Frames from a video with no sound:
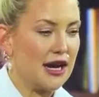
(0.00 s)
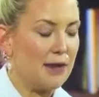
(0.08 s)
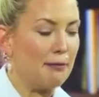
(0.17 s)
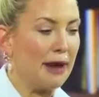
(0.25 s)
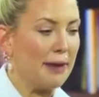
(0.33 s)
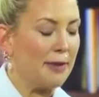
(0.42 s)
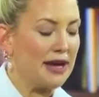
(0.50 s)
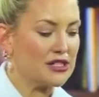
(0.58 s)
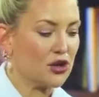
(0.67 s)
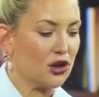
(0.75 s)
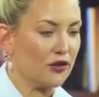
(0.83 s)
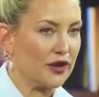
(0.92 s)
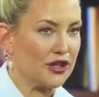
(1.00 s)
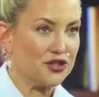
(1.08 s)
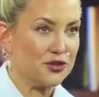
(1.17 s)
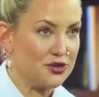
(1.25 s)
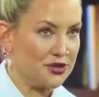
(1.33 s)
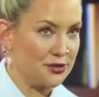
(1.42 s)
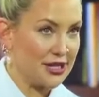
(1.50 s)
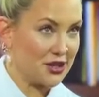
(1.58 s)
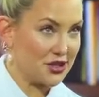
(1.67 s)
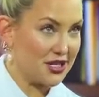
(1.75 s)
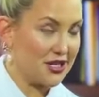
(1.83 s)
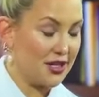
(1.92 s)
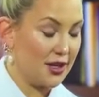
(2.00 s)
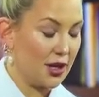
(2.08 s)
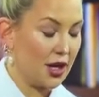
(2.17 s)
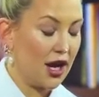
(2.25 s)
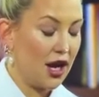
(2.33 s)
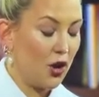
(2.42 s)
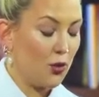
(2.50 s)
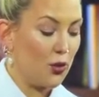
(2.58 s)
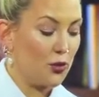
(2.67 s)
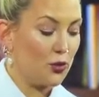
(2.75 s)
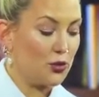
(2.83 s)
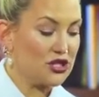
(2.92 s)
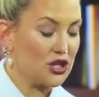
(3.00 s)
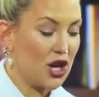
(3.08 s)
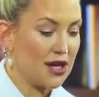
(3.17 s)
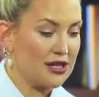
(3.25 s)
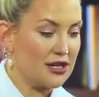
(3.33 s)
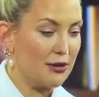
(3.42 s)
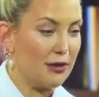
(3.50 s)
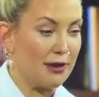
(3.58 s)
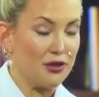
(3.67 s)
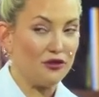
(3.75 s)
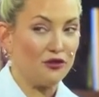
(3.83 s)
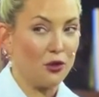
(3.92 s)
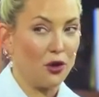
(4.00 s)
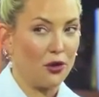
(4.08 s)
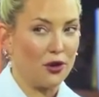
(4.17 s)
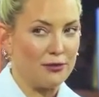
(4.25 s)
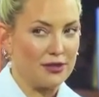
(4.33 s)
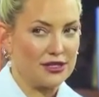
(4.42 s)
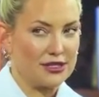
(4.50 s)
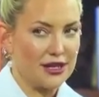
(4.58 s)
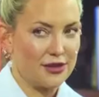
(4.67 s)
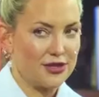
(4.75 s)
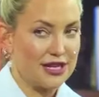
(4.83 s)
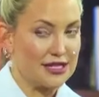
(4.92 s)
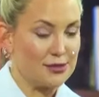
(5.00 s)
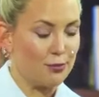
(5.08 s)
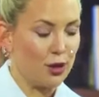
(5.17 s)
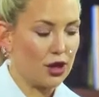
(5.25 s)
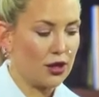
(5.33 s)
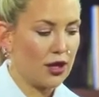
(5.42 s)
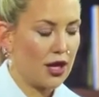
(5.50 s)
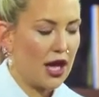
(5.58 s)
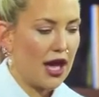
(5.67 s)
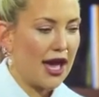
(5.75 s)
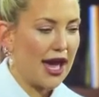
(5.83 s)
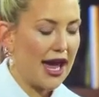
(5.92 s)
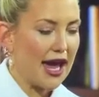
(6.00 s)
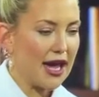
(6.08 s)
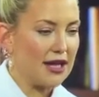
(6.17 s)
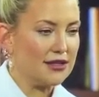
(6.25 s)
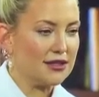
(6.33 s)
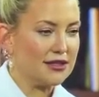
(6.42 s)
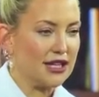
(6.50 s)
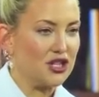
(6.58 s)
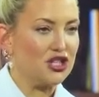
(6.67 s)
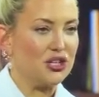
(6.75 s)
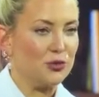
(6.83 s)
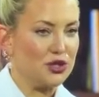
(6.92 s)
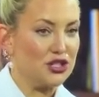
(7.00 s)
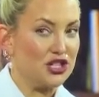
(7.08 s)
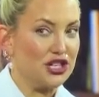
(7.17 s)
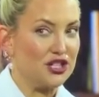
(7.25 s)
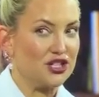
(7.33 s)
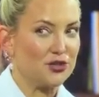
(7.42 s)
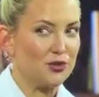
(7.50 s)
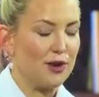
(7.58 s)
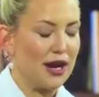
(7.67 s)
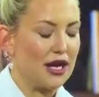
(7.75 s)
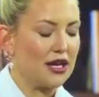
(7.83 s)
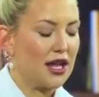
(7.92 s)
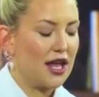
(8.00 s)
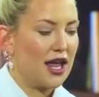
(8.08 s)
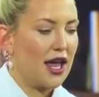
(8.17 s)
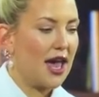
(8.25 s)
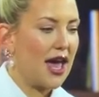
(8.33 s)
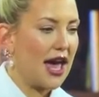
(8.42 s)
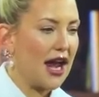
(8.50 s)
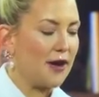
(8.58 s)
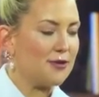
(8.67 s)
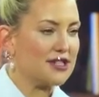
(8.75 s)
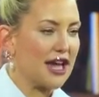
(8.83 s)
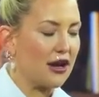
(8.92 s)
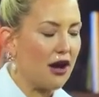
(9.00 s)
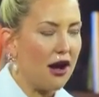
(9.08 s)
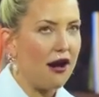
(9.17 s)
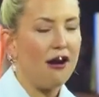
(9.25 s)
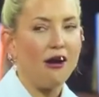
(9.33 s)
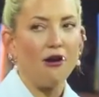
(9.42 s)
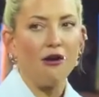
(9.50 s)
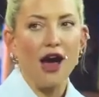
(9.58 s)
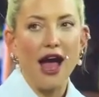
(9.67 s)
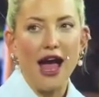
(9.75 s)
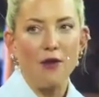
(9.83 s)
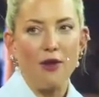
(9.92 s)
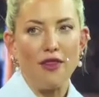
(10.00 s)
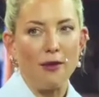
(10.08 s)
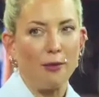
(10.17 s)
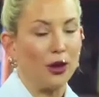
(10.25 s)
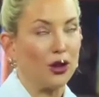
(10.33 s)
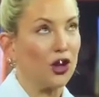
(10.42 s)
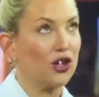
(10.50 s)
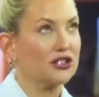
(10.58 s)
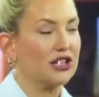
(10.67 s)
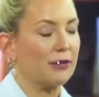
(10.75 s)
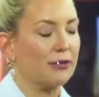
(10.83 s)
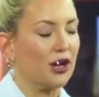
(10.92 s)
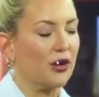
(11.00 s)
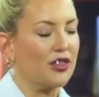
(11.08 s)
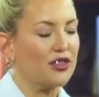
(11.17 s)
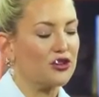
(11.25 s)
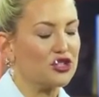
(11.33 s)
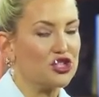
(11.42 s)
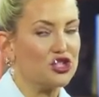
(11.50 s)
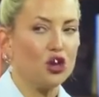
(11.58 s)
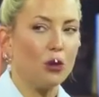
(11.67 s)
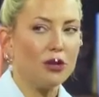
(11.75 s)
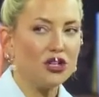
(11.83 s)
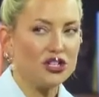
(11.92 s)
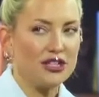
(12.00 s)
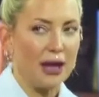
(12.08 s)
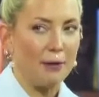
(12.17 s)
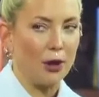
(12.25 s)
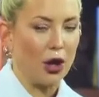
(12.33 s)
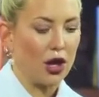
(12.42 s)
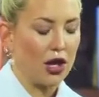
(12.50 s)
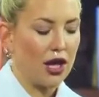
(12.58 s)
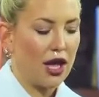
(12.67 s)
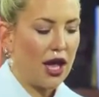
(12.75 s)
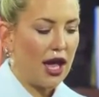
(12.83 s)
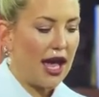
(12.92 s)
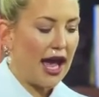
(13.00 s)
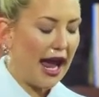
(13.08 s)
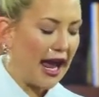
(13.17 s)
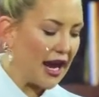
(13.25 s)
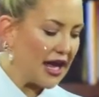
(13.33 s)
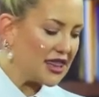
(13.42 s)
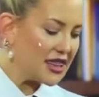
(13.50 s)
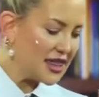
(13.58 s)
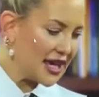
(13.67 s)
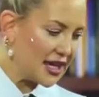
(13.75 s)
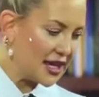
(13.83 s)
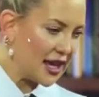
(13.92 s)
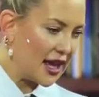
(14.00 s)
my best girlfriend, who's actually here, was talking to me about the 4 agreements the other day, this book, and that she had just reread it. And I was like, oh, I had read that book a long time ago. There's so much in that book. And I think,